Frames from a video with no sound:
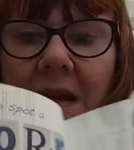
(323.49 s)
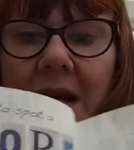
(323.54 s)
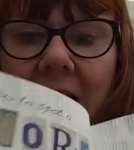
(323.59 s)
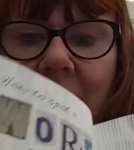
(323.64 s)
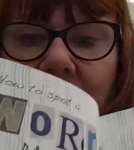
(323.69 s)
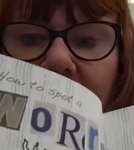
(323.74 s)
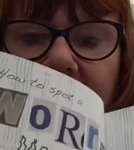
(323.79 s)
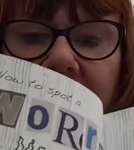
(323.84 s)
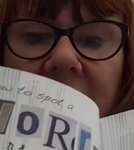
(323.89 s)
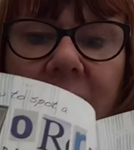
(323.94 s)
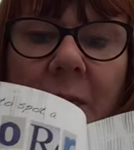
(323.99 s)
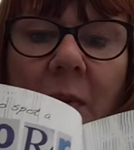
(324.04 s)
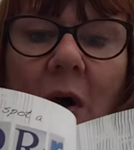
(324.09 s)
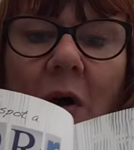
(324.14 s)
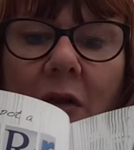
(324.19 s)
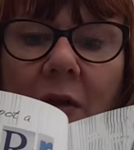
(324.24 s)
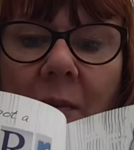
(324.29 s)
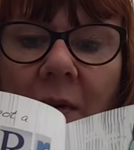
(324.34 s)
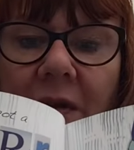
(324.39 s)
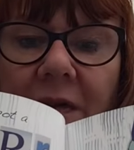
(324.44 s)
how to
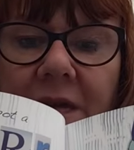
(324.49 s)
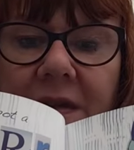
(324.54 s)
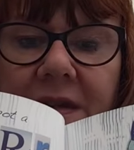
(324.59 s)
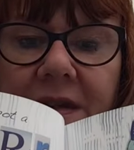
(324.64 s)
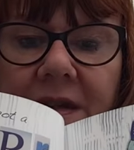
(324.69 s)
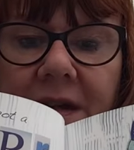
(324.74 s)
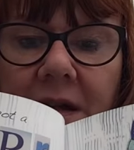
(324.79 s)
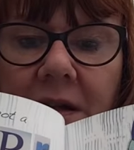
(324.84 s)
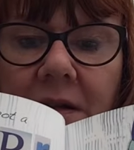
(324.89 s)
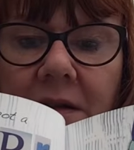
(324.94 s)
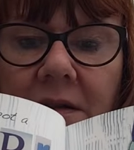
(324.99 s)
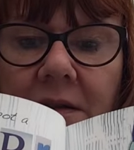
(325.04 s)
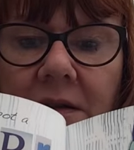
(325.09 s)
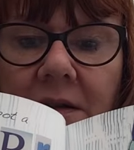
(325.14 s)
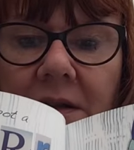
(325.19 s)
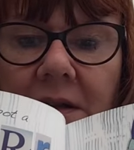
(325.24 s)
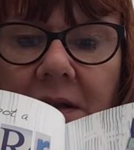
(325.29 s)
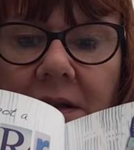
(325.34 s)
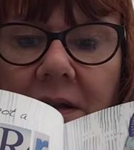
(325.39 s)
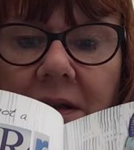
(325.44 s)
spot the monster,
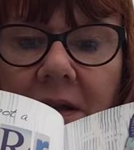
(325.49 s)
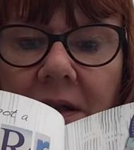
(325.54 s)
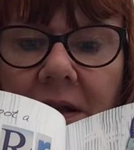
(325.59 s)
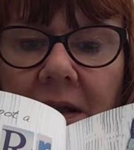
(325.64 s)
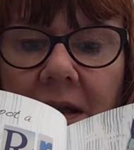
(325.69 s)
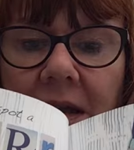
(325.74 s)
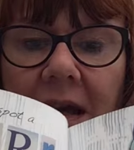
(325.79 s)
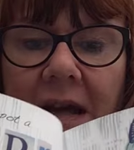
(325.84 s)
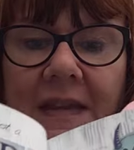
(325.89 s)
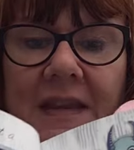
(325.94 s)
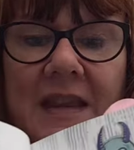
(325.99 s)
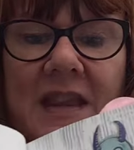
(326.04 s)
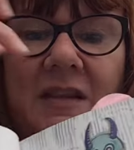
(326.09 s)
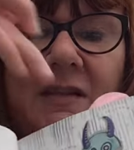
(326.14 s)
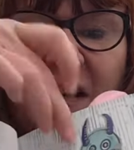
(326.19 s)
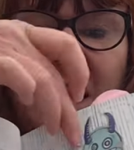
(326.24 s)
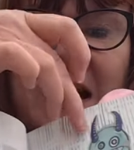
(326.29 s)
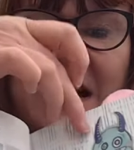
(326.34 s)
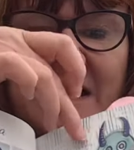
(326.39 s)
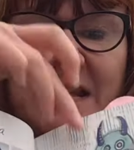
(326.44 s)
and then the
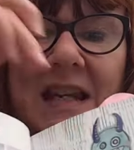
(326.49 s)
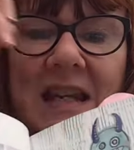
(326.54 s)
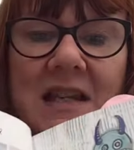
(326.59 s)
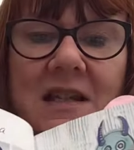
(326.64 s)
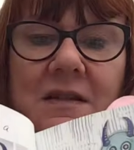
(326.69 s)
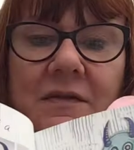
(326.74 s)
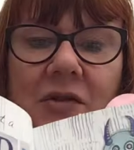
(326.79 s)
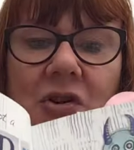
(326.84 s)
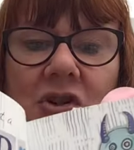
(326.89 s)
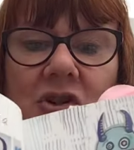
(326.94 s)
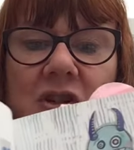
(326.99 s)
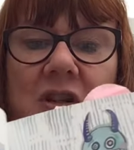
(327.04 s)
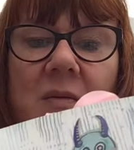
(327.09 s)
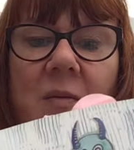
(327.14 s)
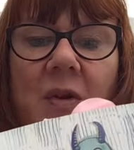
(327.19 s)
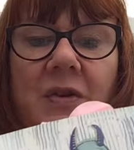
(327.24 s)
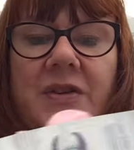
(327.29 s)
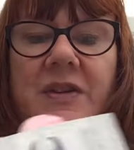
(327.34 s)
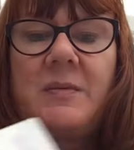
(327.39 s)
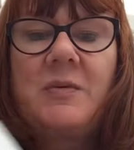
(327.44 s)
relaxed kids version of the
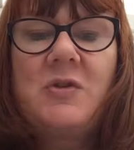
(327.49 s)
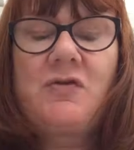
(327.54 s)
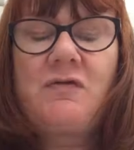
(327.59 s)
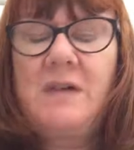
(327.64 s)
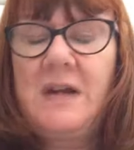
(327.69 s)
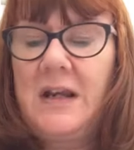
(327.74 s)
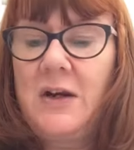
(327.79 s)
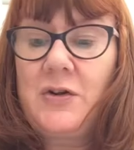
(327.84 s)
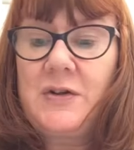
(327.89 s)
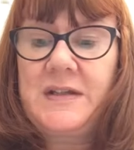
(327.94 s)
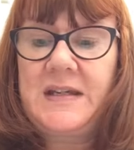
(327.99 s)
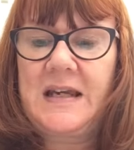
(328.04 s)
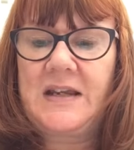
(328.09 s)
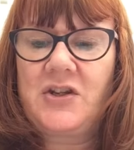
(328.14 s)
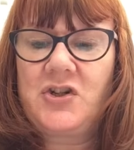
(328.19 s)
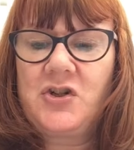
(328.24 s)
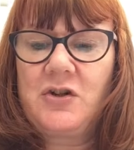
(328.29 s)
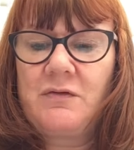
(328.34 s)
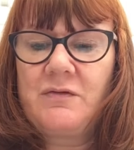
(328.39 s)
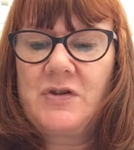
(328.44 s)
monster, which is really good to get
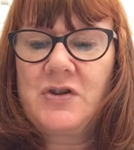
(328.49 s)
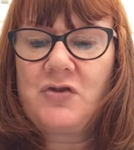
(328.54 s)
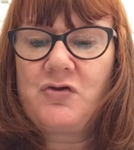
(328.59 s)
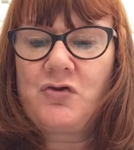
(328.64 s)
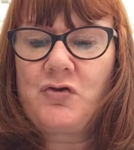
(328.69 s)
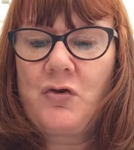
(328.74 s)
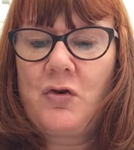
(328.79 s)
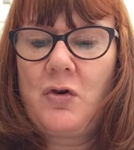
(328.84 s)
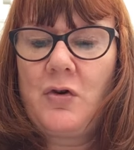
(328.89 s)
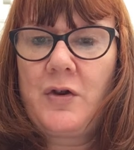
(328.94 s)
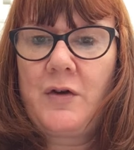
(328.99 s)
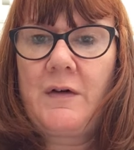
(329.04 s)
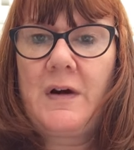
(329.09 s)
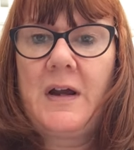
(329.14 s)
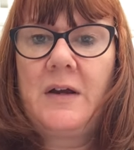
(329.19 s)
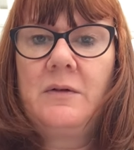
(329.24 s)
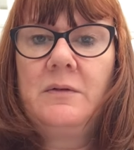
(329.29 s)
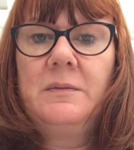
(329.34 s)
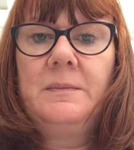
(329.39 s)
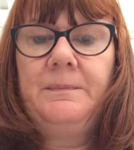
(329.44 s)
the children to draw their
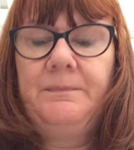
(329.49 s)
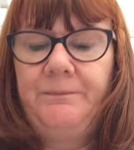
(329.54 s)
own.